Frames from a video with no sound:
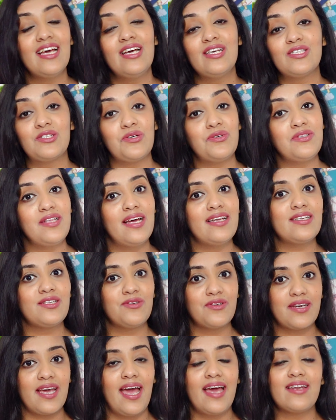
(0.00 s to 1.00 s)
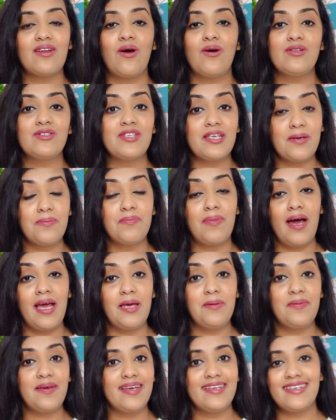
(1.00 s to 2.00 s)
so that you can also
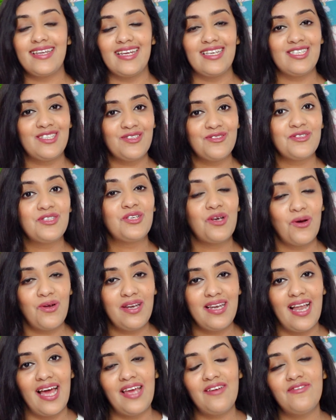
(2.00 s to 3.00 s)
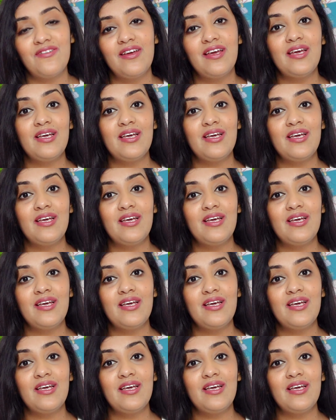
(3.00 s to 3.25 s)
imbibe it into your life.